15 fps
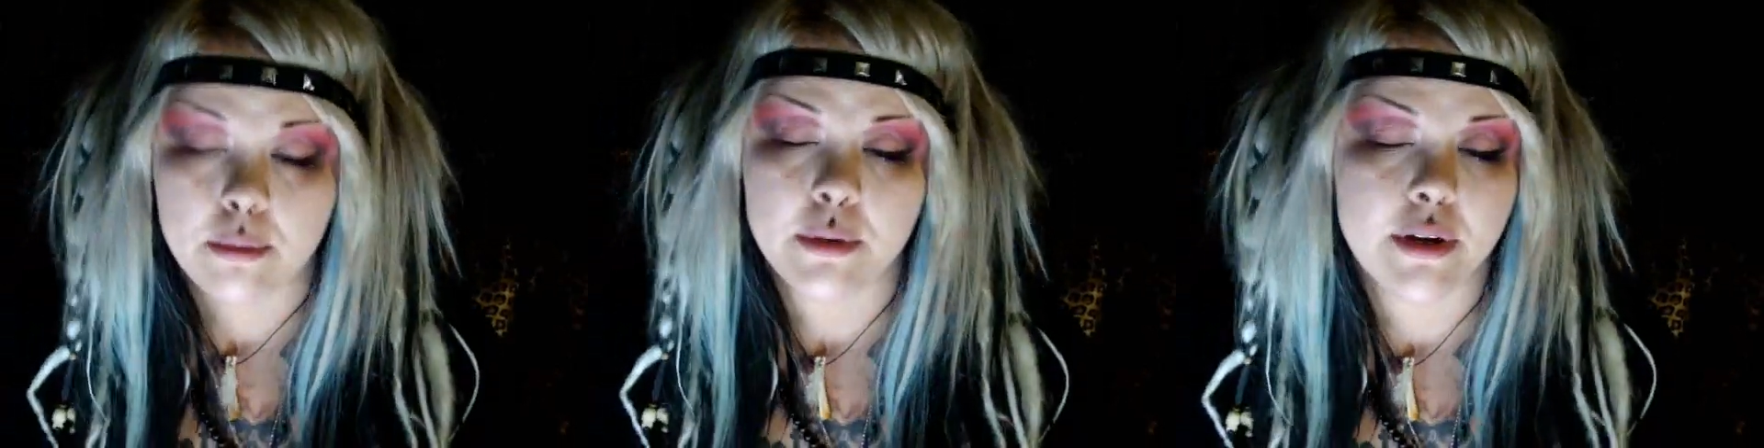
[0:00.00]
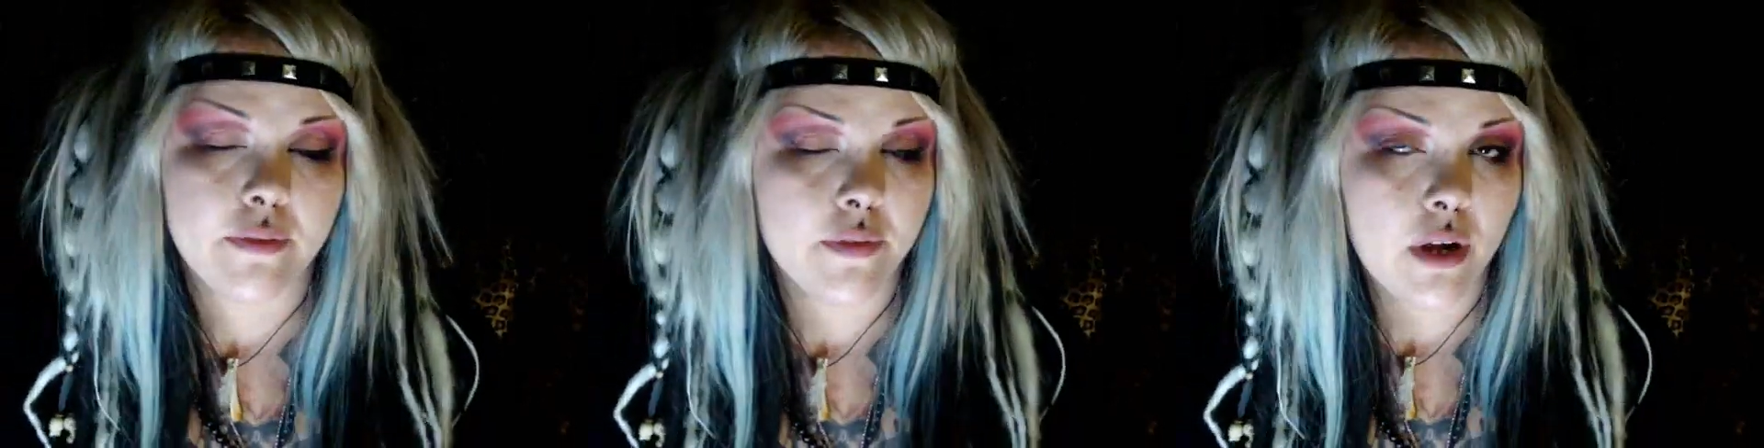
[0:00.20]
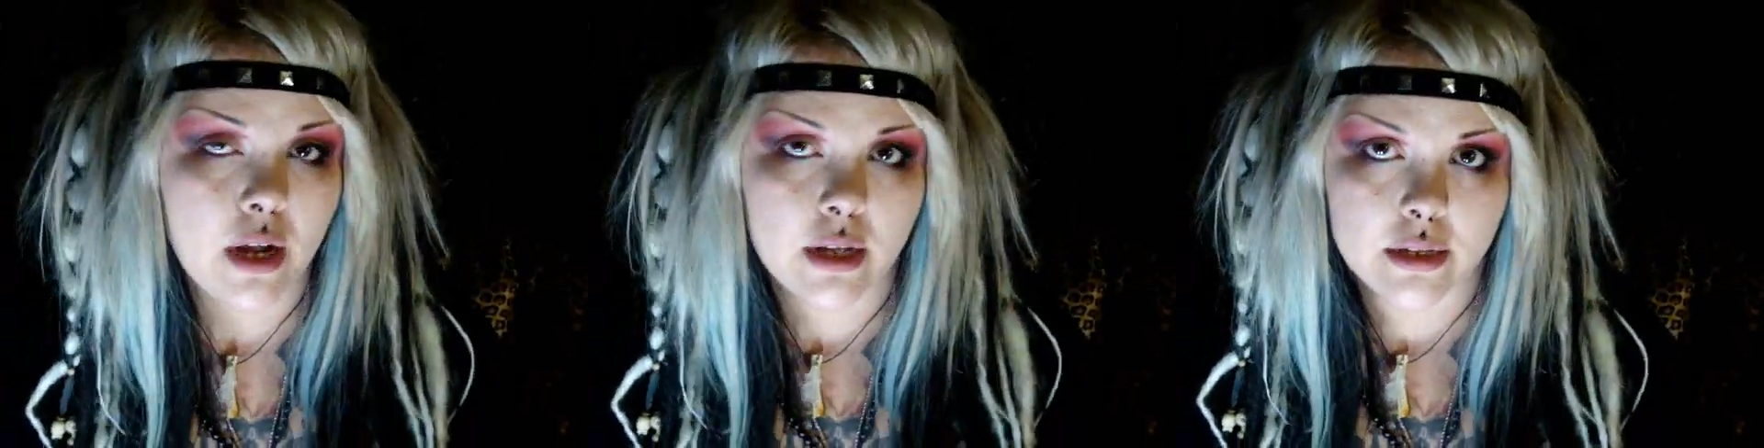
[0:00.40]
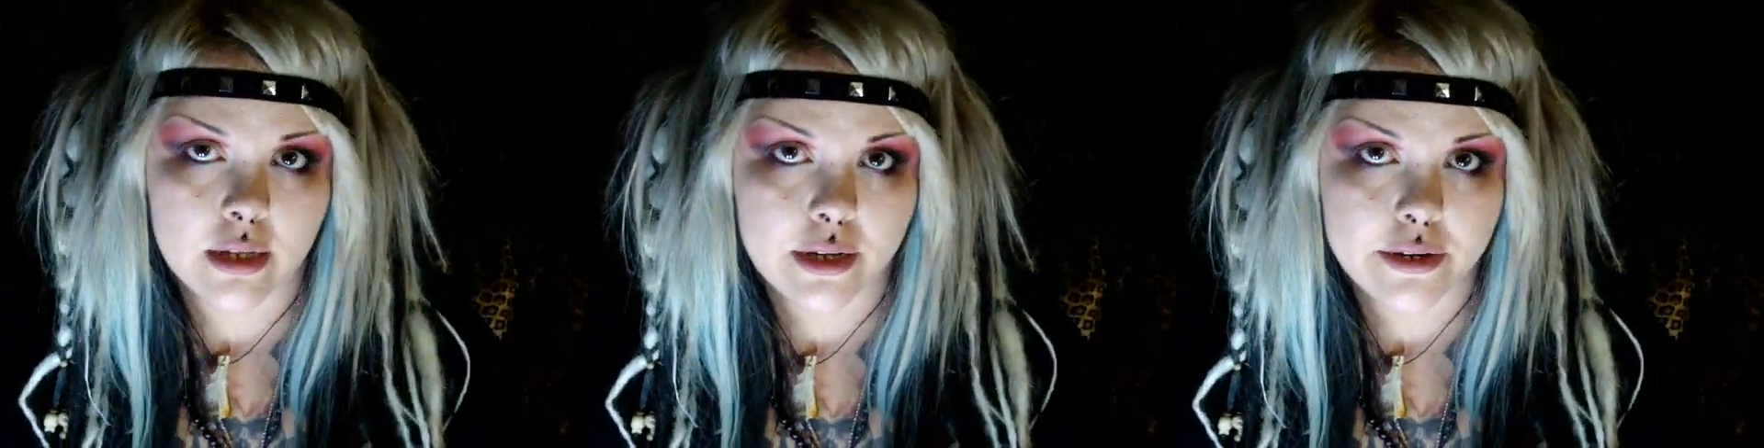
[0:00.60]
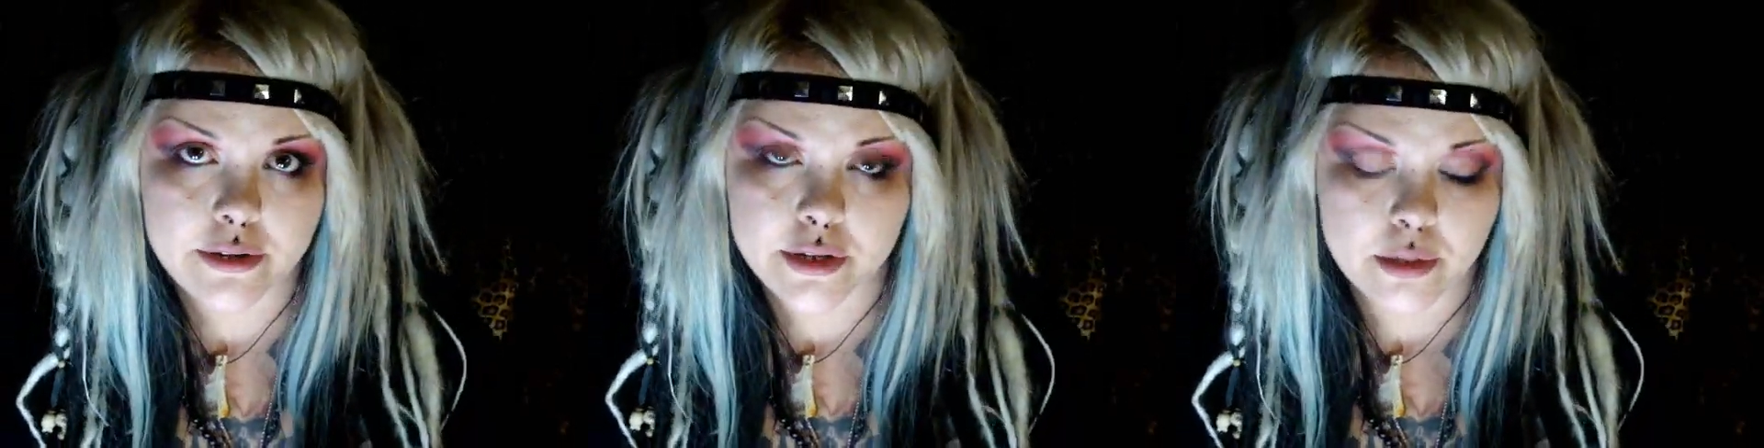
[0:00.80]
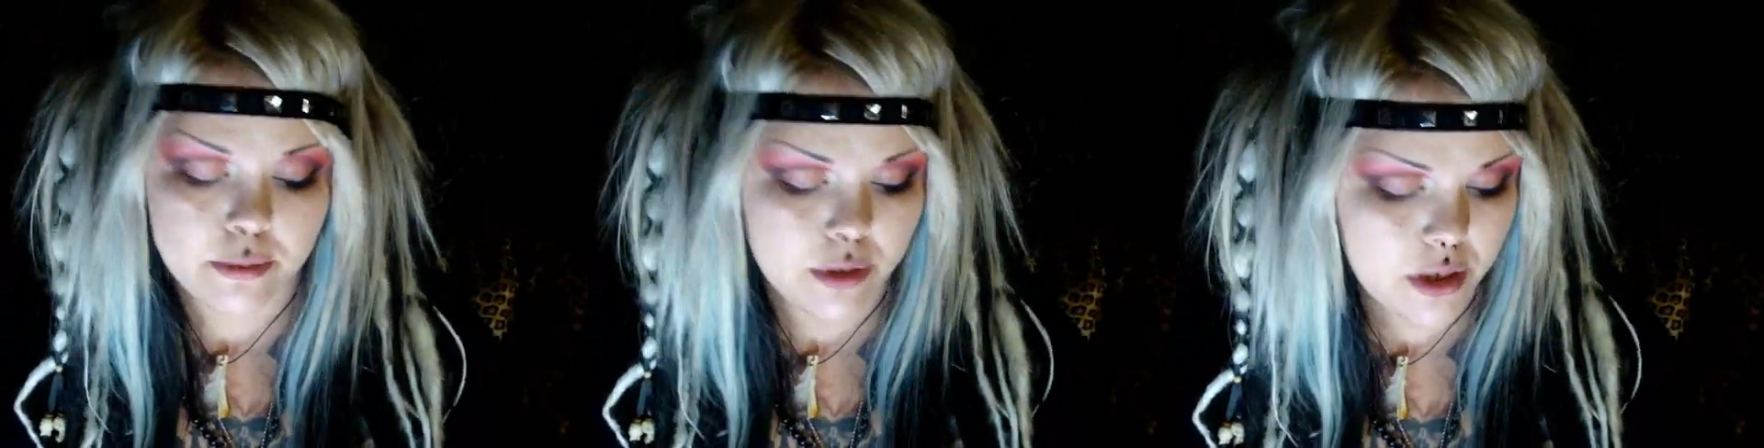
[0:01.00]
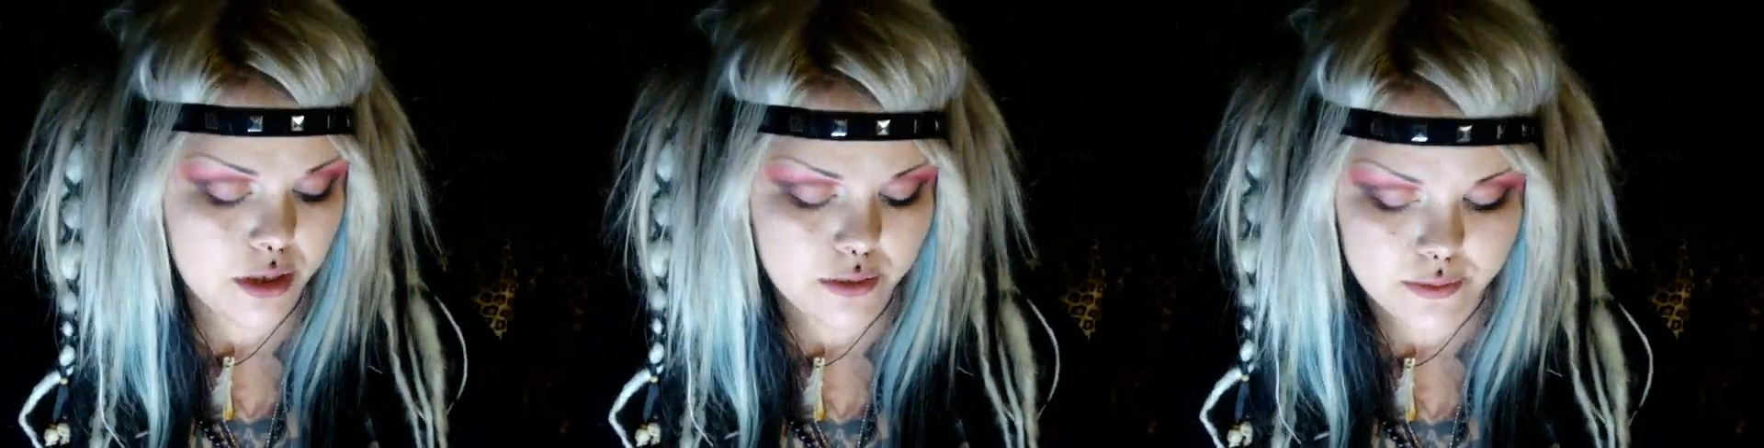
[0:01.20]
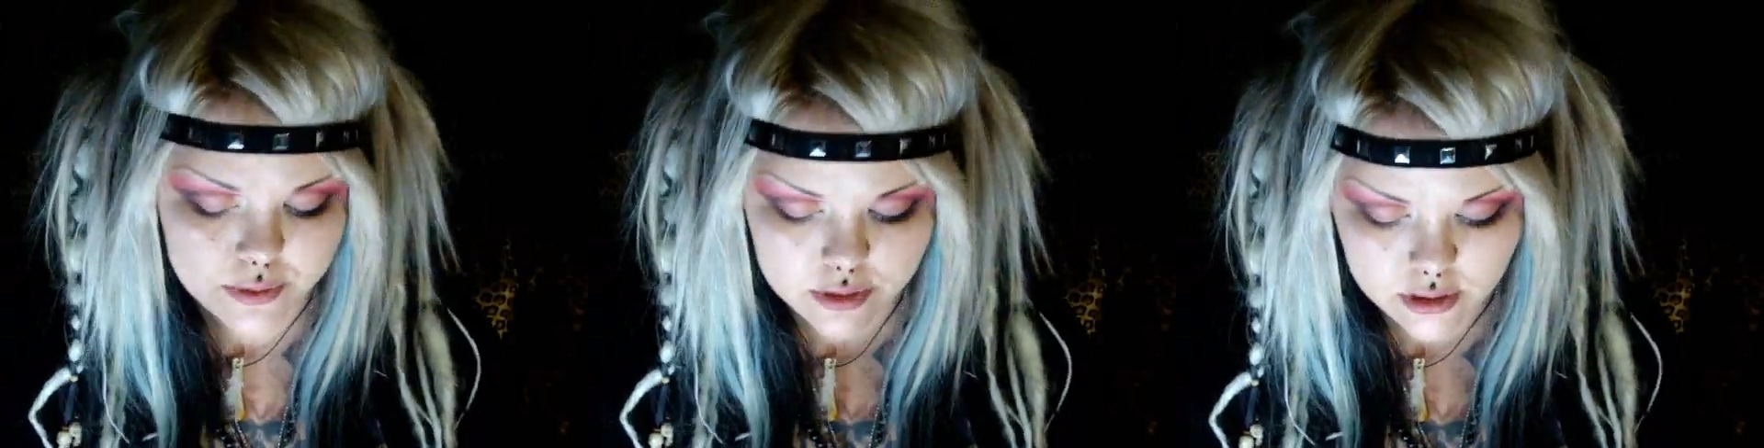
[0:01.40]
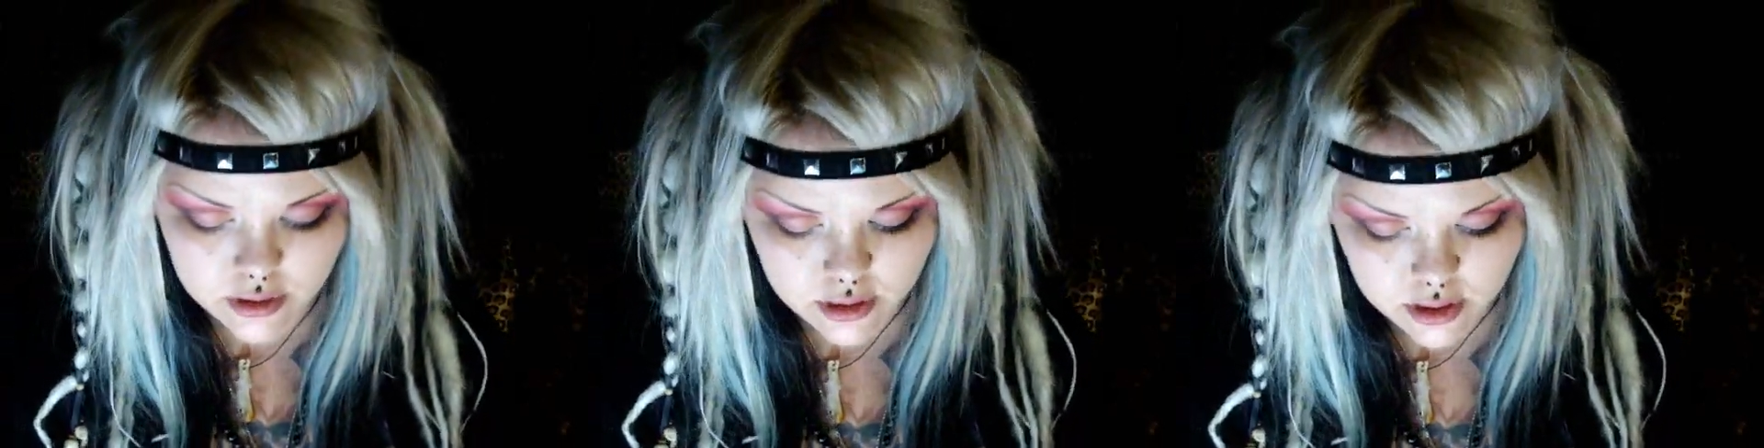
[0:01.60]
whatever eyeliner you want to use,